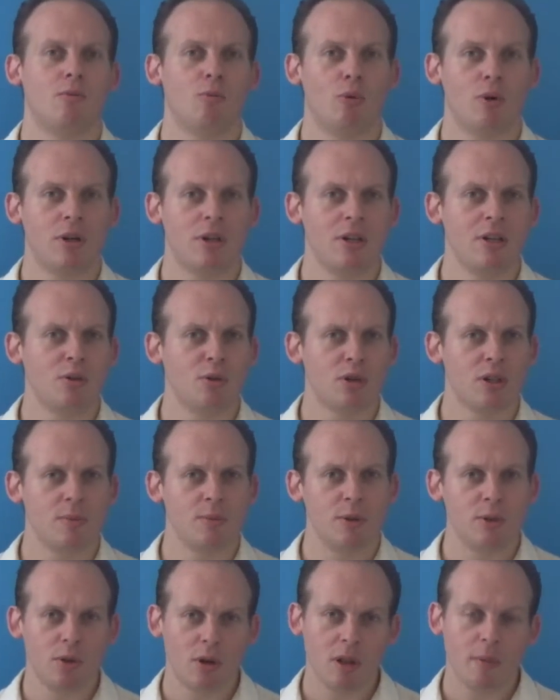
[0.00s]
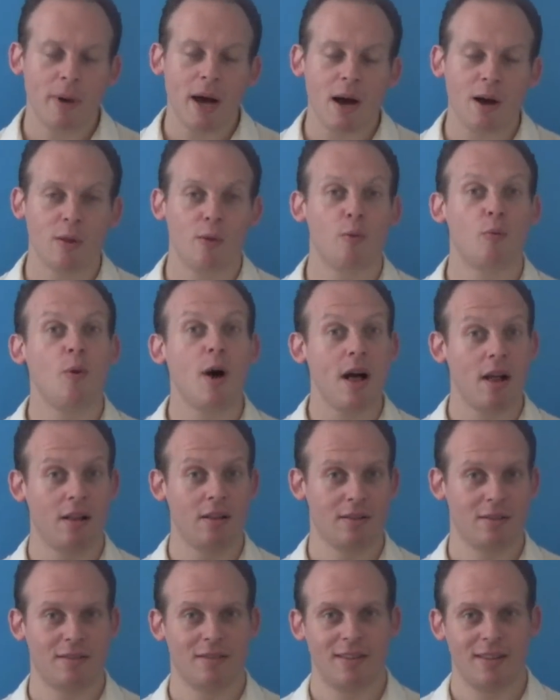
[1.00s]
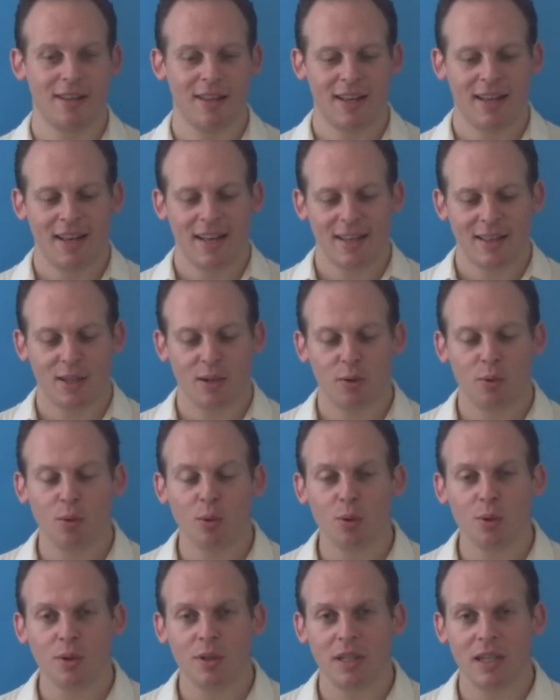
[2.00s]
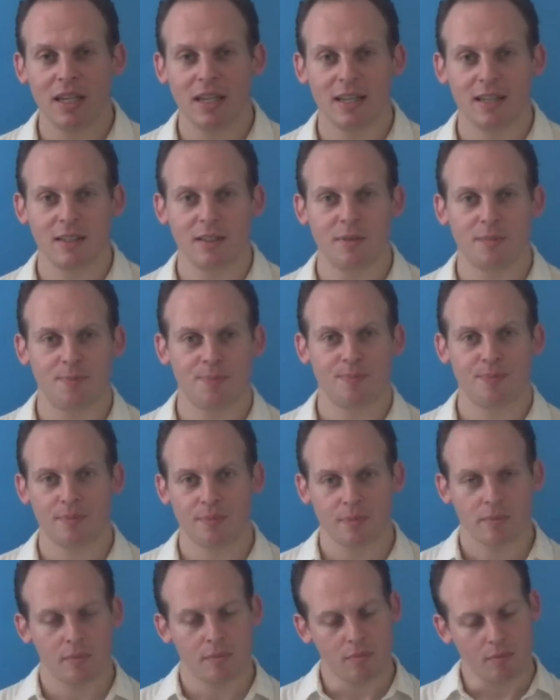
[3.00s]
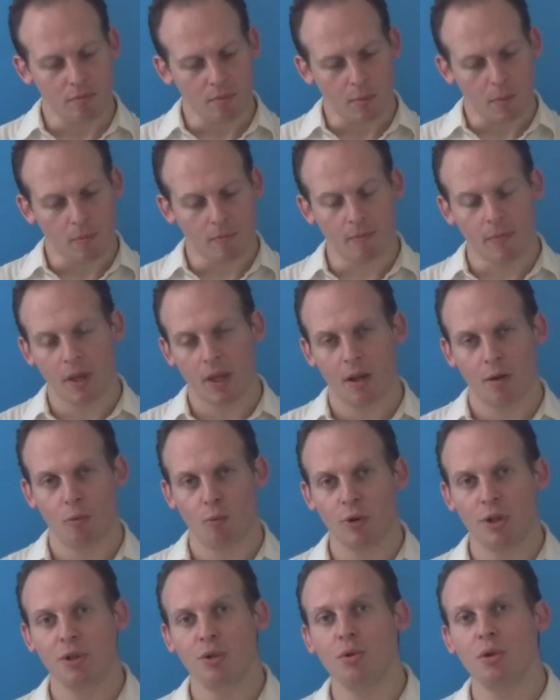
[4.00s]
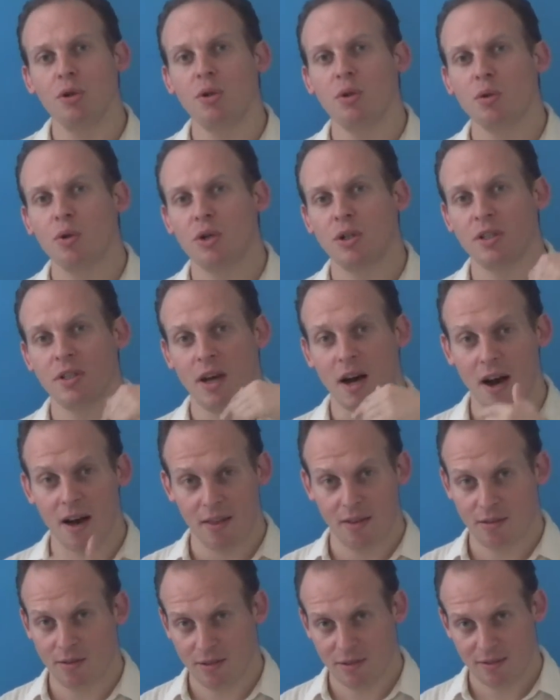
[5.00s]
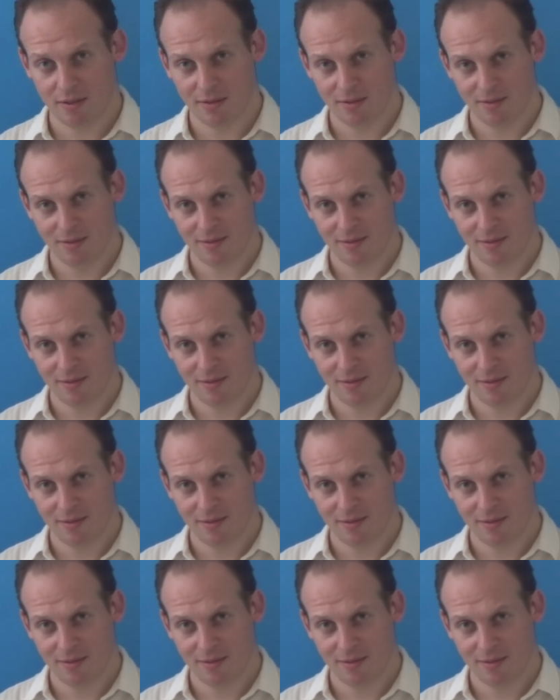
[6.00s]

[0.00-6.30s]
What are endorsements all about? Well, the cool thing is, when you endorse others,